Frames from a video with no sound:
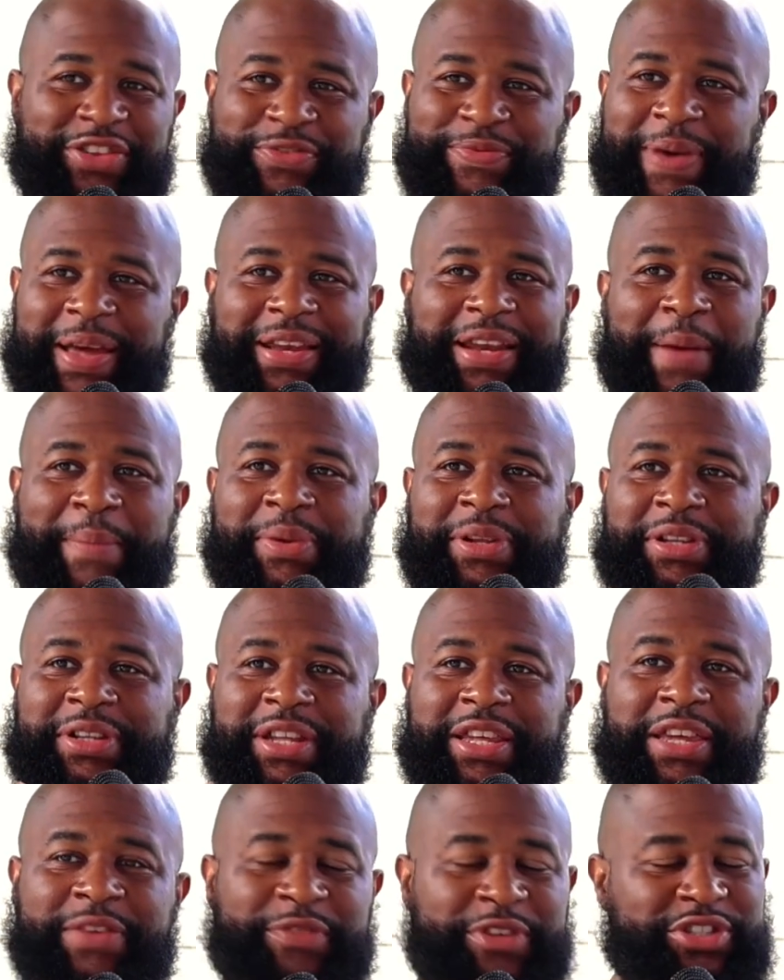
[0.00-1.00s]
You might not
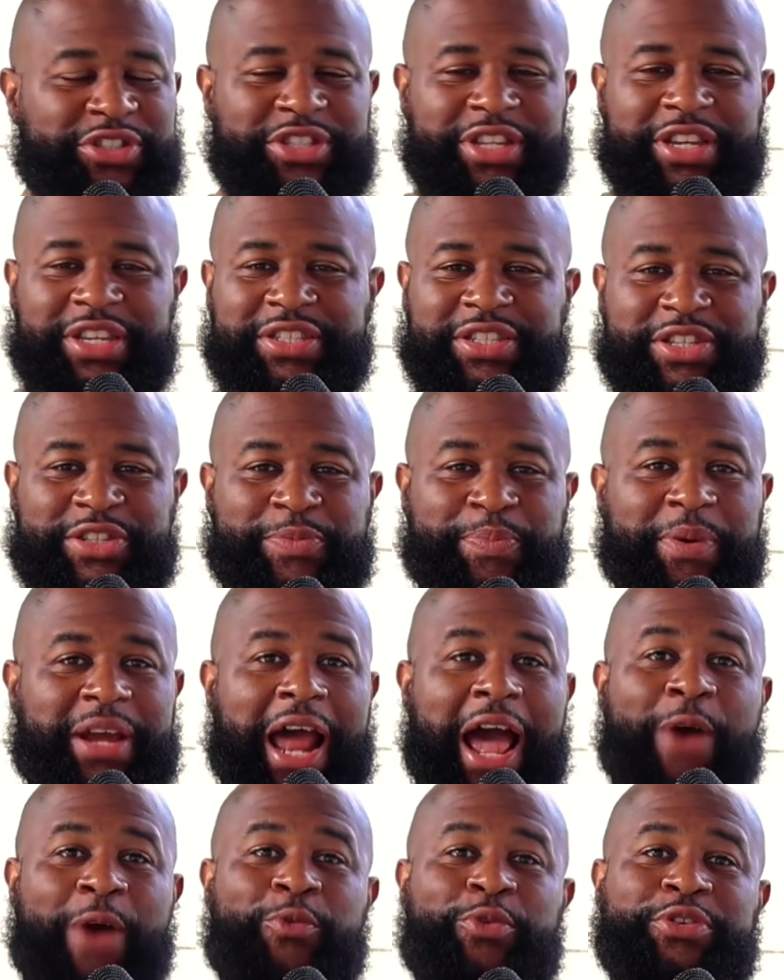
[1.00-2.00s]
believe in Jesus. But
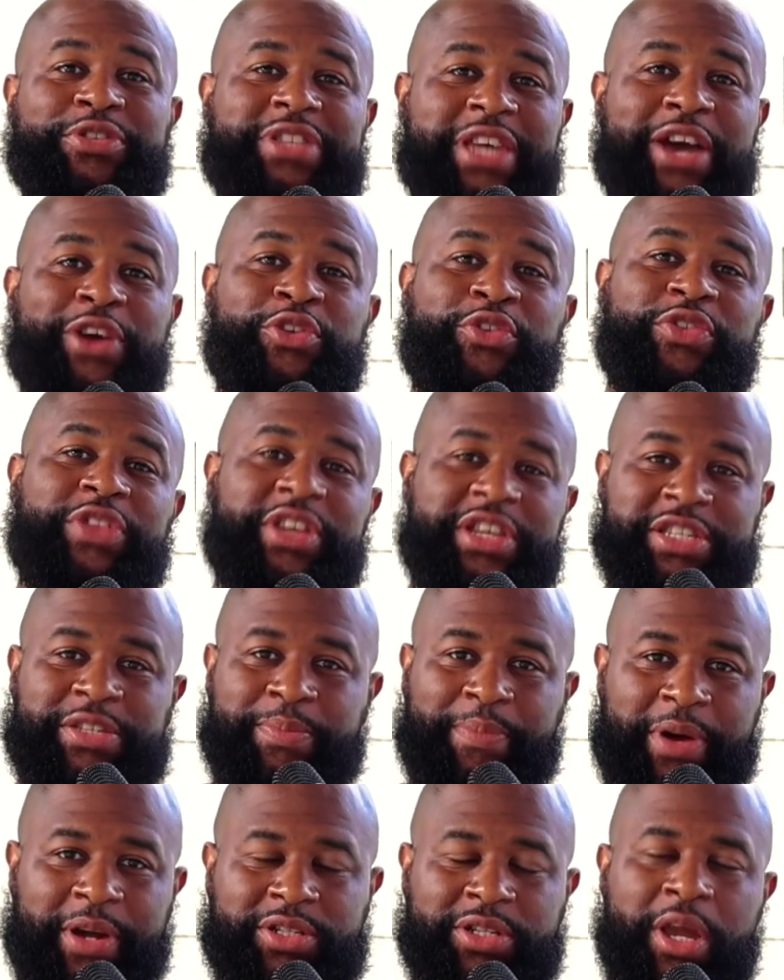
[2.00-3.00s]
I will tell you this
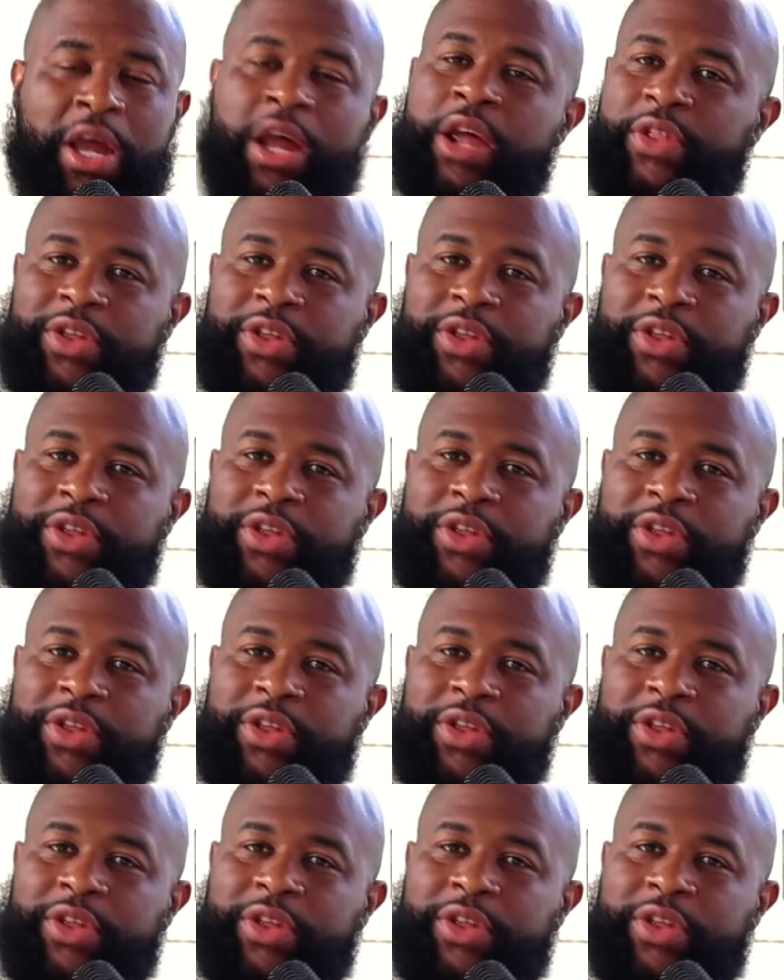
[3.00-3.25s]
much.